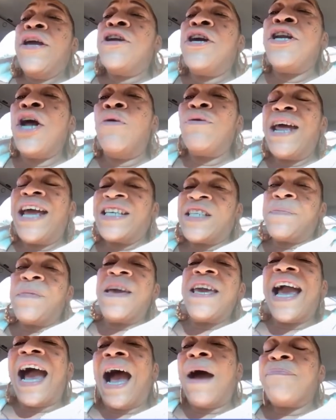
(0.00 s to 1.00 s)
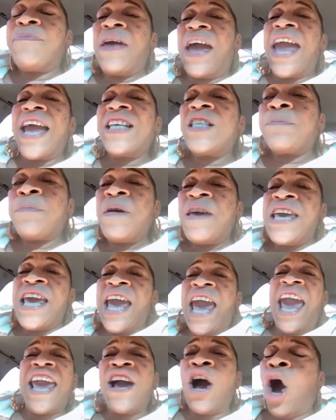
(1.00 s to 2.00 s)
You know that's me. I'm the
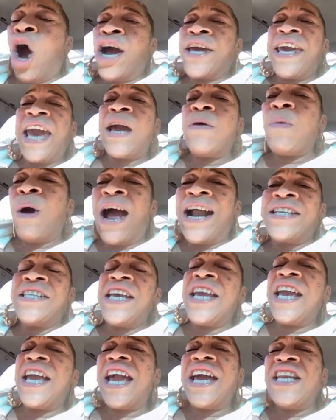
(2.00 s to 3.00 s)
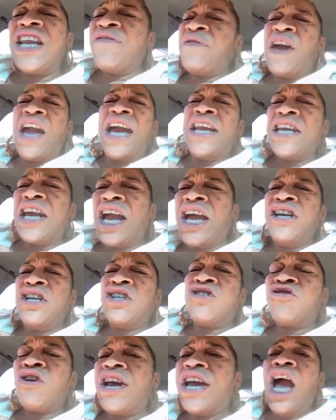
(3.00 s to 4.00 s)
Sparkyd. And if you're in the
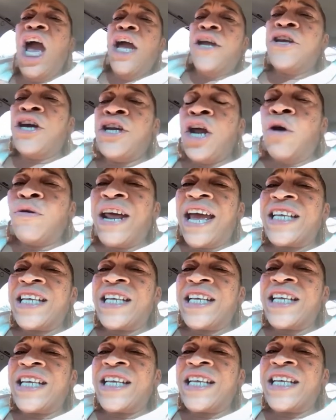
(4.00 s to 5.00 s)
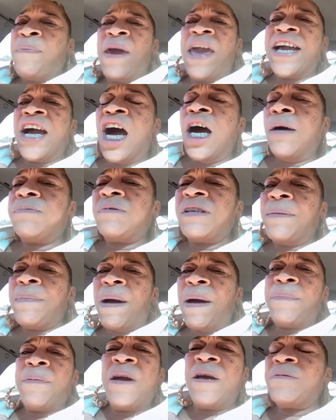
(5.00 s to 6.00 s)
industry, you know that's me. Big up to
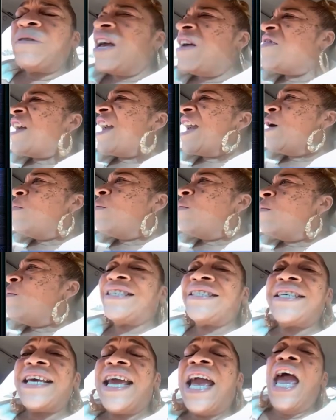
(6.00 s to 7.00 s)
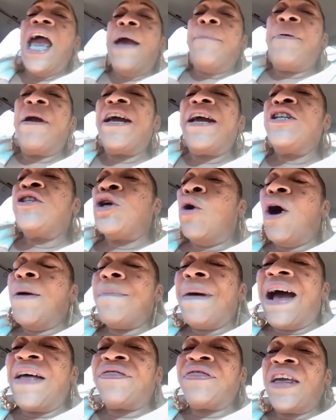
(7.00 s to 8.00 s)
my peeps in the NYC. Been doing
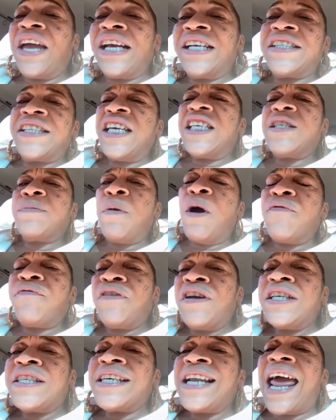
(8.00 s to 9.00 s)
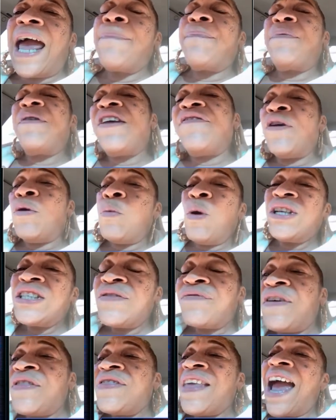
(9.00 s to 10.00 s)
my thing since Murphy's clapping. If it
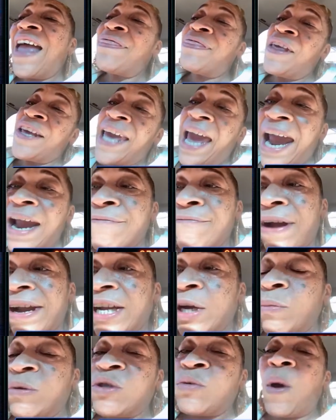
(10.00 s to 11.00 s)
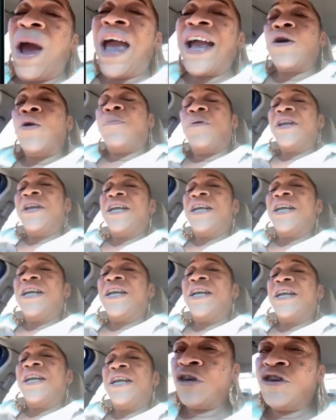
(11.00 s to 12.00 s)
wasn't for that, the gang record was whack. Who put it
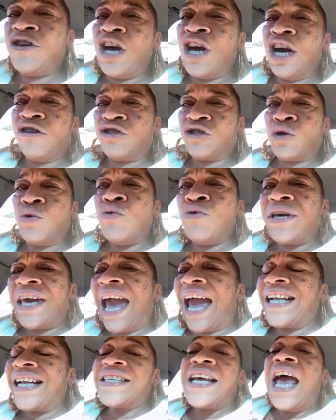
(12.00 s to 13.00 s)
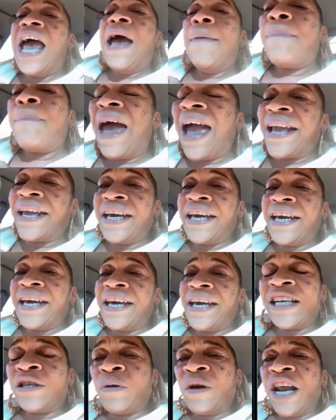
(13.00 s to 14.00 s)
down for you young school cats? Back in the
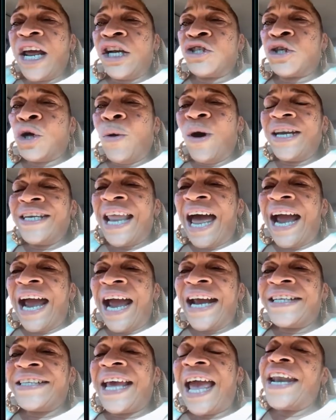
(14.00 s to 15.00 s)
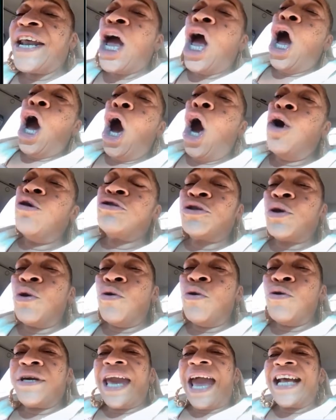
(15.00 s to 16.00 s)
days, we didn't do it like that. Old
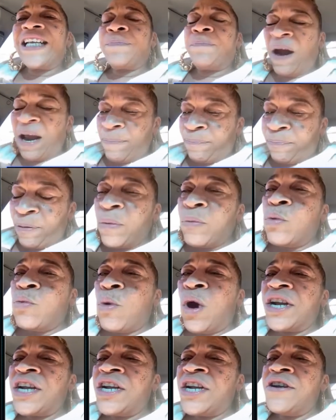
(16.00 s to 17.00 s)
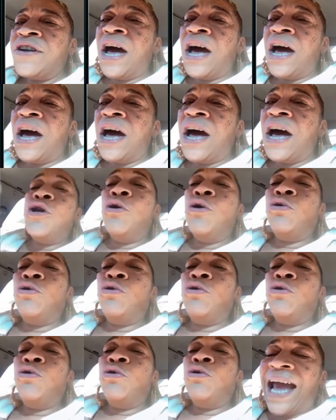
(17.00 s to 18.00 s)
school cats break bread with one another. New
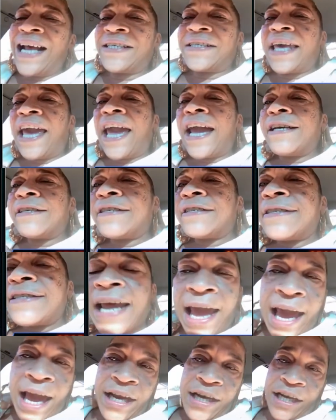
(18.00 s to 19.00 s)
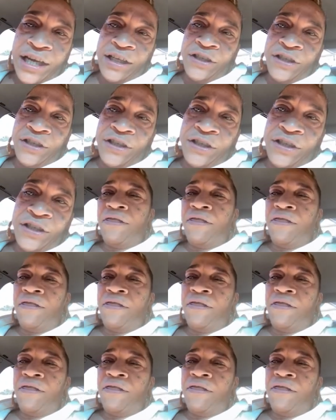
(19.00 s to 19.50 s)
school cats can't stand each other.